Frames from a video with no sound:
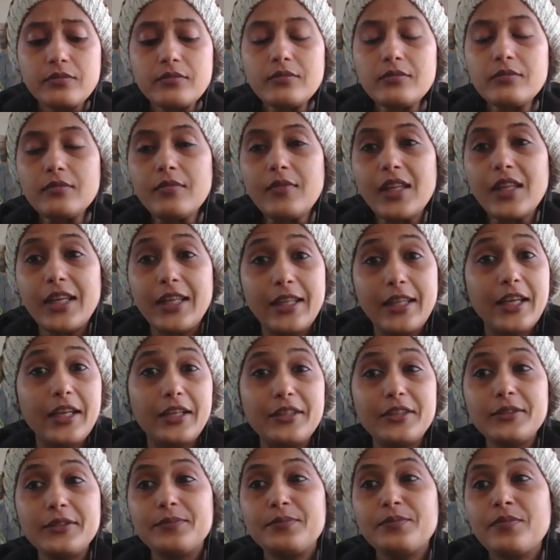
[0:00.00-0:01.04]
then
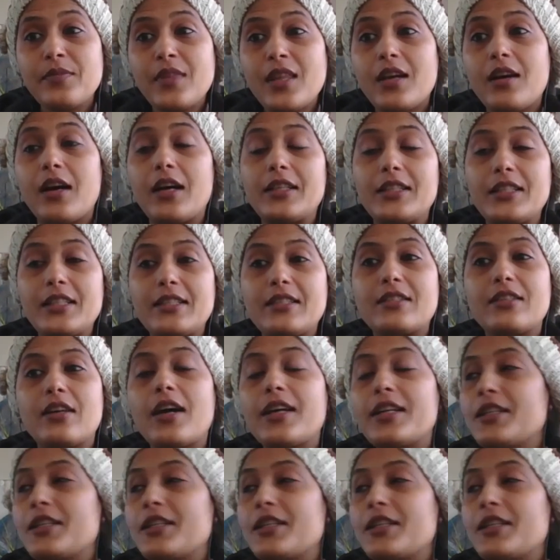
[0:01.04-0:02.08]
I decided
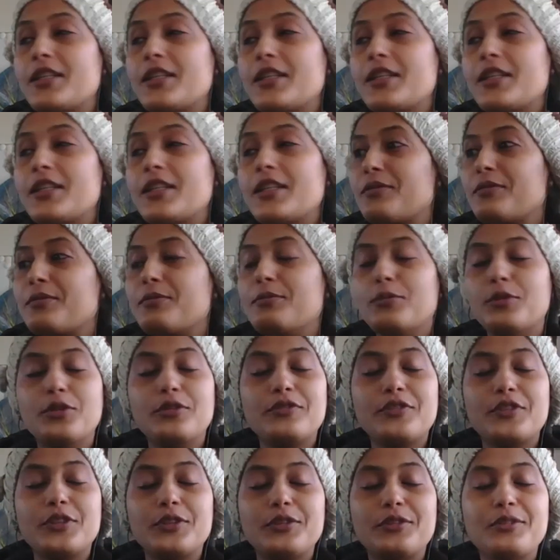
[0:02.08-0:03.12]
to move
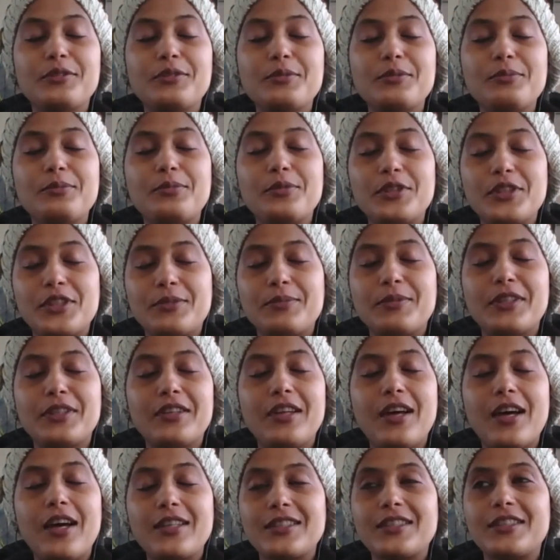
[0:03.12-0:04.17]
to Brisbane
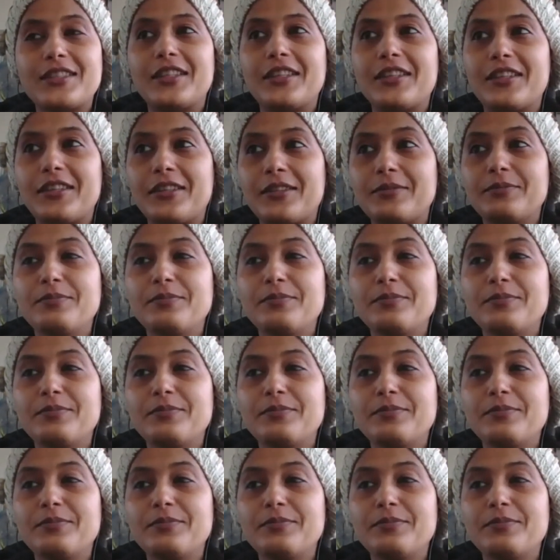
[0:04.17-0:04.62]
last year